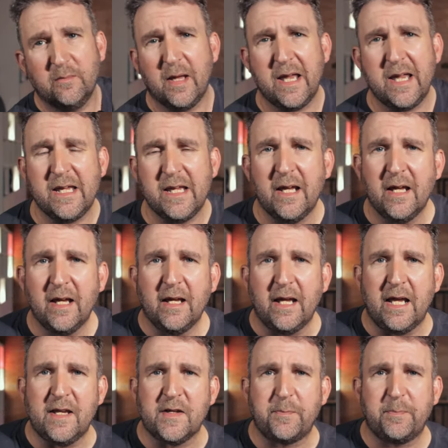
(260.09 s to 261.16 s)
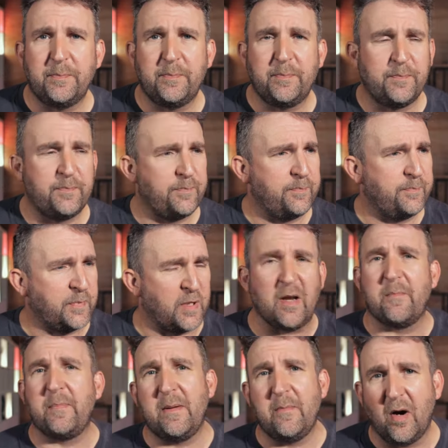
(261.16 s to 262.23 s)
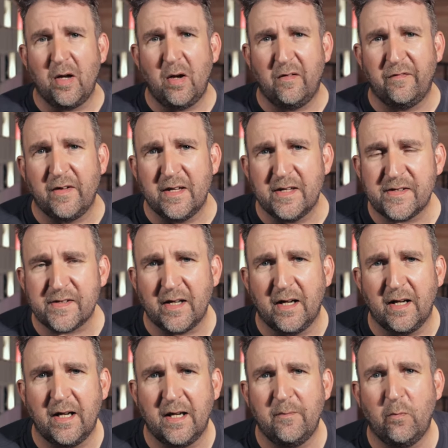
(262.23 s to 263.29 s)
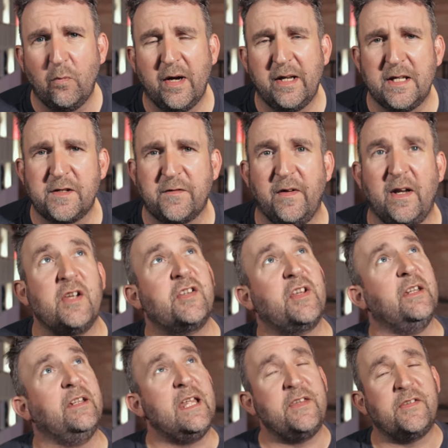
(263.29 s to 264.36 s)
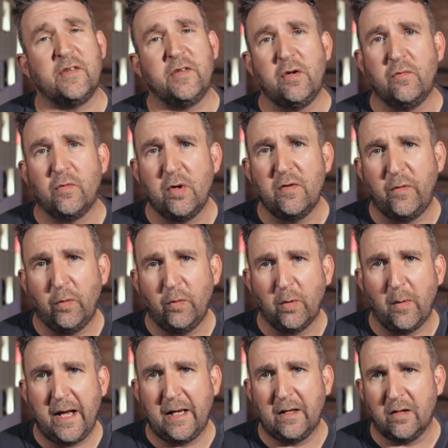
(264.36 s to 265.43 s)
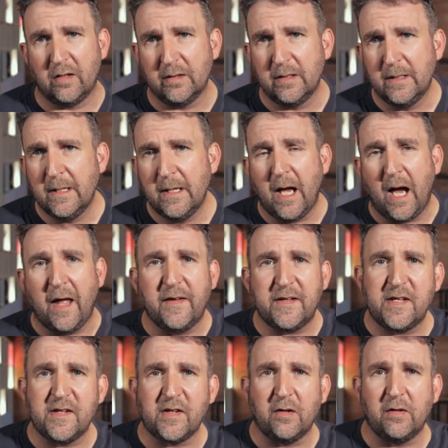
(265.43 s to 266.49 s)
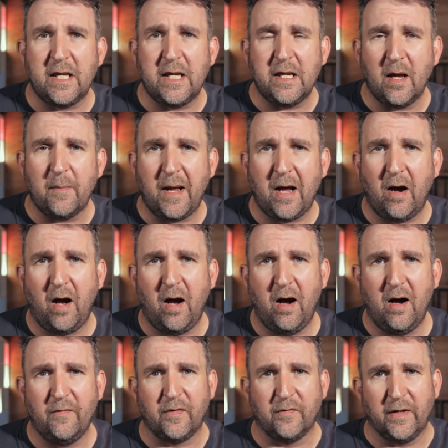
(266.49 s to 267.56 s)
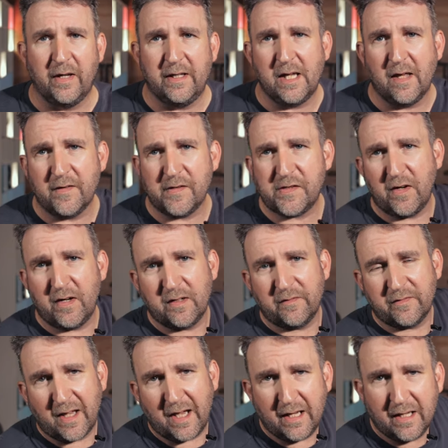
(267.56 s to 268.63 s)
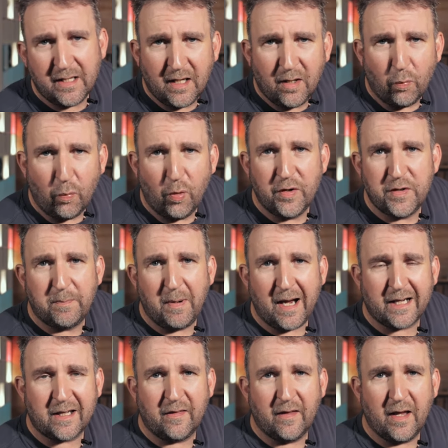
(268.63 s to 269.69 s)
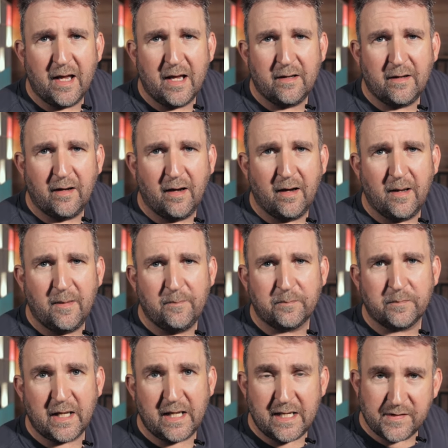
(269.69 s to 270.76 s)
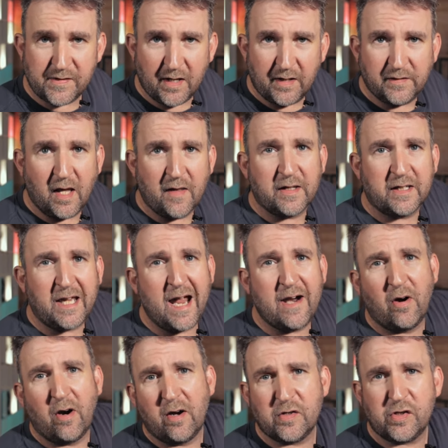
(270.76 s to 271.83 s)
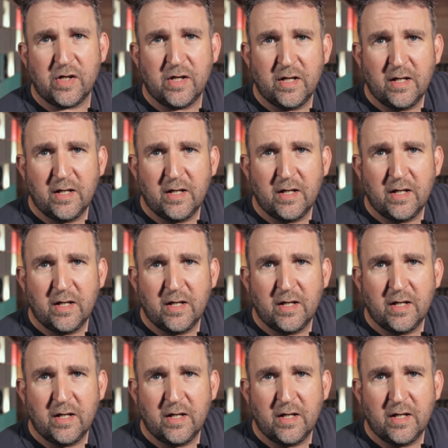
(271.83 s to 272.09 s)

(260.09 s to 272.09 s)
me is gonna be my office when it's finished. It needs a new roof all the way along. And this is only about half of it. The other side of that wood back there is another garage